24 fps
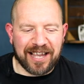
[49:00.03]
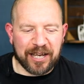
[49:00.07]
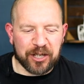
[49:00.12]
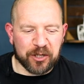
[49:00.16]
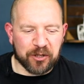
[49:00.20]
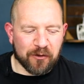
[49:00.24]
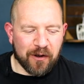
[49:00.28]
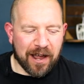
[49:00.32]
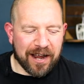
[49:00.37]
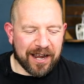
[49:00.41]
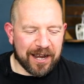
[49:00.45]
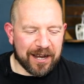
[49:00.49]
like
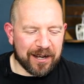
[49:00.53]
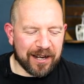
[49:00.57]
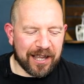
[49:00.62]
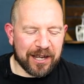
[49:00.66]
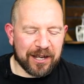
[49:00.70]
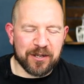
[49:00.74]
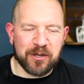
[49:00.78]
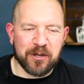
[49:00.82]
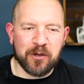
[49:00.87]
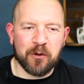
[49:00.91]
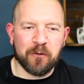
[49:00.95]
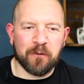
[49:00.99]
drag in
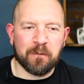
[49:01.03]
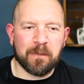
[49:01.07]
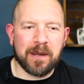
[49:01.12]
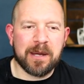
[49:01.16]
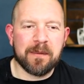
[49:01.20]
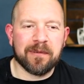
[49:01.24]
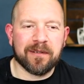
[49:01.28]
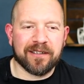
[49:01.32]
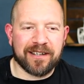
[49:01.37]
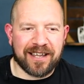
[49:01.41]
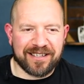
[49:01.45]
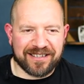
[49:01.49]
like new
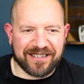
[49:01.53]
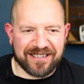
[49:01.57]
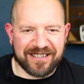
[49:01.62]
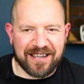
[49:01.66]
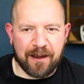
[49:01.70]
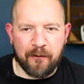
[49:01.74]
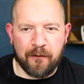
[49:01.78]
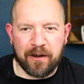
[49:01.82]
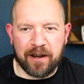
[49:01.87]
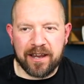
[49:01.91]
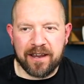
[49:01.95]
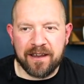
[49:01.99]
people
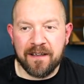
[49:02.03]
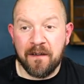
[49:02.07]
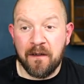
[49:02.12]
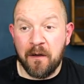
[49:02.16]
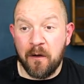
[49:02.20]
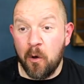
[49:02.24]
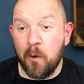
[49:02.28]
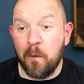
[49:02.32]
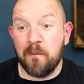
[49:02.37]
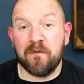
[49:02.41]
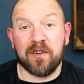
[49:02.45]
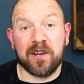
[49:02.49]
necessarily.
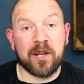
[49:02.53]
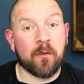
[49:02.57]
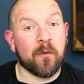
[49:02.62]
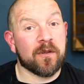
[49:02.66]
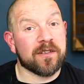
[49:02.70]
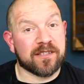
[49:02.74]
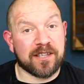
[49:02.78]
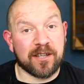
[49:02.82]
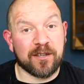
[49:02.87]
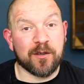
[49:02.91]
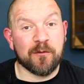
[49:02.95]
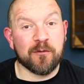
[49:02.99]
Hopefully,
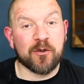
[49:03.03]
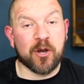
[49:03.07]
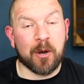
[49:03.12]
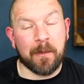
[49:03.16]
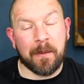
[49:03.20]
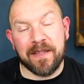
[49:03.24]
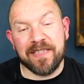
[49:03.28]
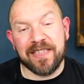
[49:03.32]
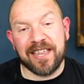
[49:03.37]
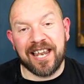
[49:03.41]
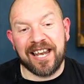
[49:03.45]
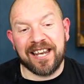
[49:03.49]
once they do come
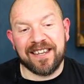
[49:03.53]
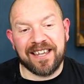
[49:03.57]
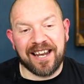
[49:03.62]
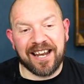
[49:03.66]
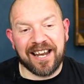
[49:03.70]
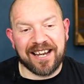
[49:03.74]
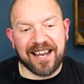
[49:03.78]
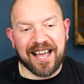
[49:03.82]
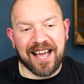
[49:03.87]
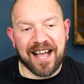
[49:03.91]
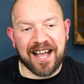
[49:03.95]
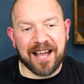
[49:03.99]
in, they, they
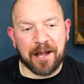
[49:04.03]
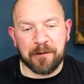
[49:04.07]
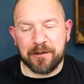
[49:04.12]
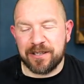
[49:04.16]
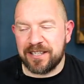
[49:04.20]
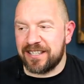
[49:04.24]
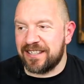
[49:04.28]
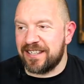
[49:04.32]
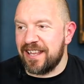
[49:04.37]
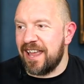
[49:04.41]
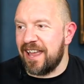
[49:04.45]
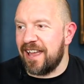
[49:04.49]
like to hang out
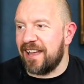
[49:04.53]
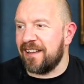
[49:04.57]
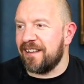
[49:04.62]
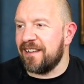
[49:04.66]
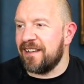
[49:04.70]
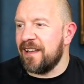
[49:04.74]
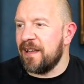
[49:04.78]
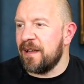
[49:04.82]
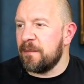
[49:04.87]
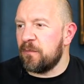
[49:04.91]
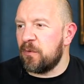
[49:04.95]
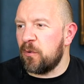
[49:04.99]
and stay.
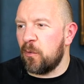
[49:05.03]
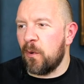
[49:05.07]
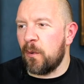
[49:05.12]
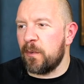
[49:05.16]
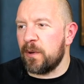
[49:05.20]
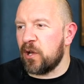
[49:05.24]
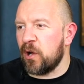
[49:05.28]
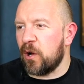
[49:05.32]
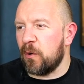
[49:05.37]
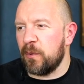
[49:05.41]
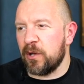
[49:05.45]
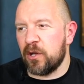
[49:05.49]
But what
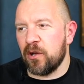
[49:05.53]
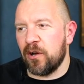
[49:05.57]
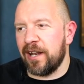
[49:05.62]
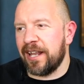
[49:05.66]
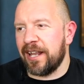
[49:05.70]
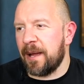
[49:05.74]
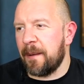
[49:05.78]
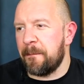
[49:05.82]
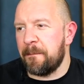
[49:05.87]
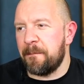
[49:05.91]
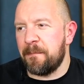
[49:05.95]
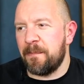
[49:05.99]
we got, we got
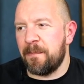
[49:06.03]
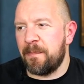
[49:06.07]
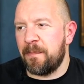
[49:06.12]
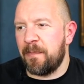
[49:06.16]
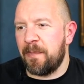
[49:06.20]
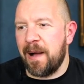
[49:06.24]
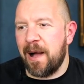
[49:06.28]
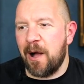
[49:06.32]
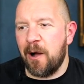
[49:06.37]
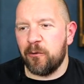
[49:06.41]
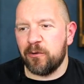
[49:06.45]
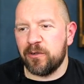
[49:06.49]
like
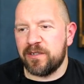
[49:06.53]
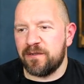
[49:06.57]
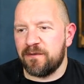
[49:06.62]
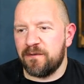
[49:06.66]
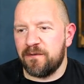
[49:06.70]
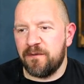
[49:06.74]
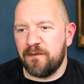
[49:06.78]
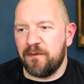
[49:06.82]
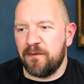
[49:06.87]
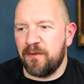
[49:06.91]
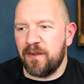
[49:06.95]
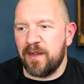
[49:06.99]
about
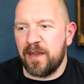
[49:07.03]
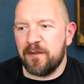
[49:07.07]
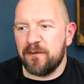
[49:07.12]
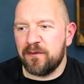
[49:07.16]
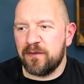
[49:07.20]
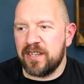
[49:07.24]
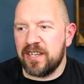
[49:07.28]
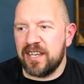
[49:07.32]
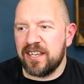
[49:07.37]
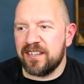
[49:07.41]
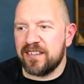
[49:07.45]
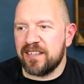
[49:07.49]

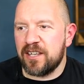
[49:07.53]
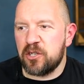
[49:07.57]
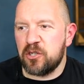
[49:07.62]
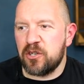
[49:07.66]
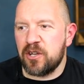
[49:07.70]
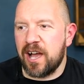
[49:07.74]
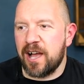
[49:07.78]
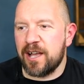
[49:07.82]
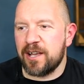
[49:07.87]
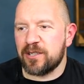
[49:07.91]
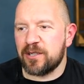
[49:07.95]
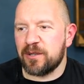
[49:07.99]
fifty in the
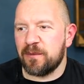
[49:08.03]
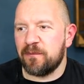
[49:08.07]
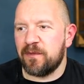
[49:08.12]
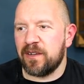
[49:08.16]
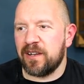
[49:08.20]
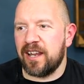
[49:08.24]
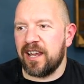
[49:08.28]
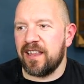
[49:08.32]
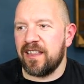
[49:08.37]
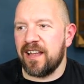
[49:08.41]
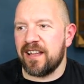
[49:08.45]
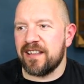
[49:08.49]
chat or
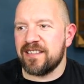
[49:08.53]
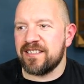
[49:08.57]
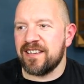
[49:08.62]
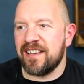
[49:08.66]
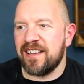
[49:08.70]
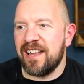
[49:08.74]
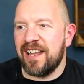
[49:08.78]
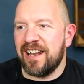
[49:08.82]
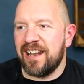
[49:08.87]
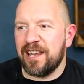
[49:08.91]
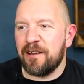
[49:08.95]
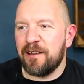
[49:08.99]
something like that.
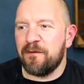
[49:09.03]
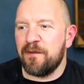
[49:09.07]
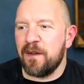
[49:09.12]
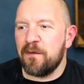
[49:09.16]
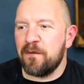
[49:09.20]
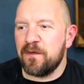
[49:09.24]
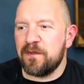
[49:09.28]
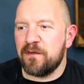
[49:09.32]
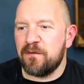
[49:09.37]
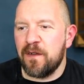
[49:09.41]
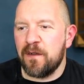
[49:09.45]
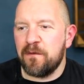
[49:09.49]
Like
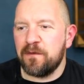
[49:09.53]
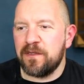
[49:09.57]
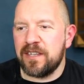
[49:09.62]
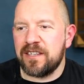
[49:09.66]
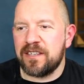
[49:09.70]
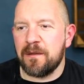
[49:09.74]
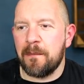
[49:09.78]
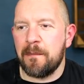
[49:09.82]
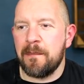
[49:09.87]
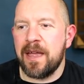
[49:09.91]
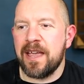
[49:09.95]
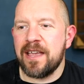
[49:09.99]
fifty
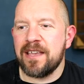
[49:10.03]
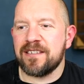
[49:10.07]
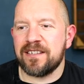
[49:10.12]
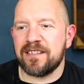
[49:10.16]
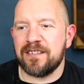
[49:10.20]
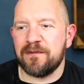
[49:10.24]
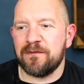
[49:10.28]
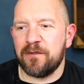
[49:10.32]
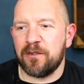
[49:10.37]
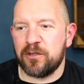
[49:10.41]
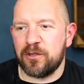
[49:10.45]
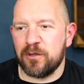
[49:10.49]
is
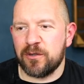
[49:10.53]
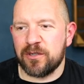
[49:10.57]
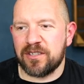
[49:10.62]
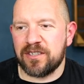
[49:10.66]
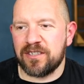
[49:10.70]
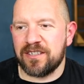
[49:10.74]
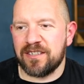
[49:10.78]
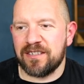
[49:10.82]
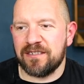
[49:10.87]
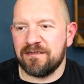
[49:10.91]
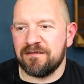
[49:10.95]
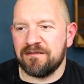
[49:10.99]
amazing for
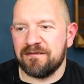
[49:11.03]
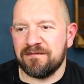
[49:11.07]
just